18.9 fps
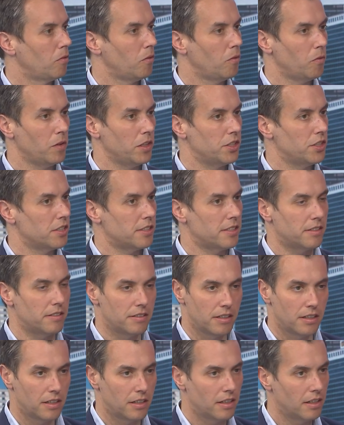We just
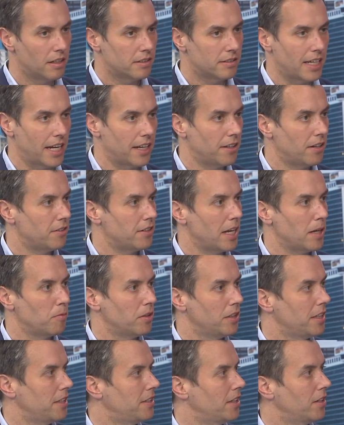sat at their table
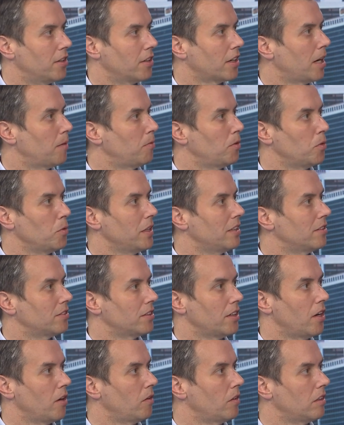at a dinner a couple of weeks
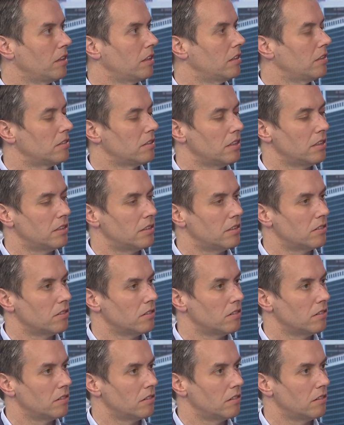ago. It's
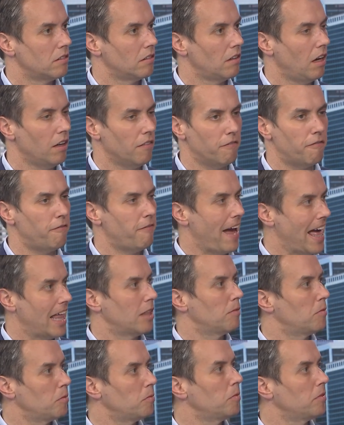
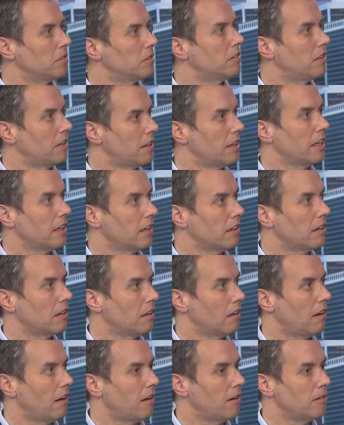unfathomable to think,
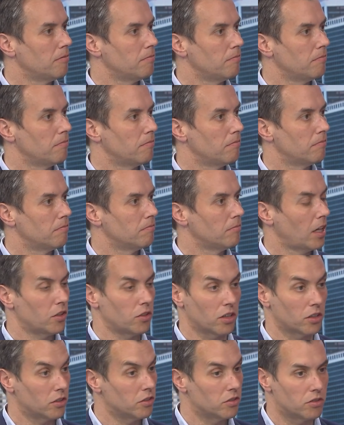I
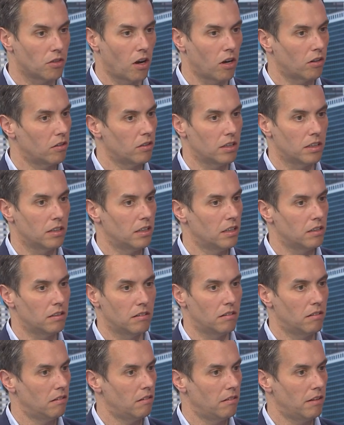talked to his daughter, that
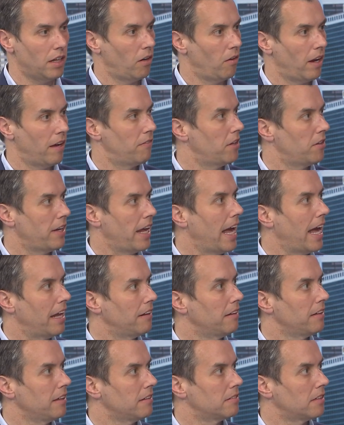they don't have their dad
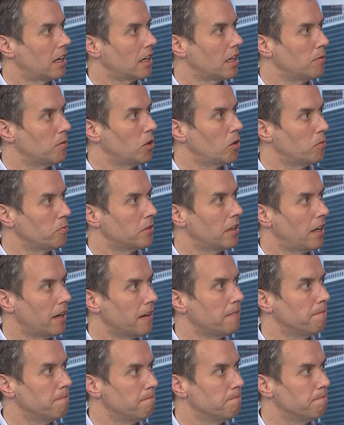and that he's not coming home tonight.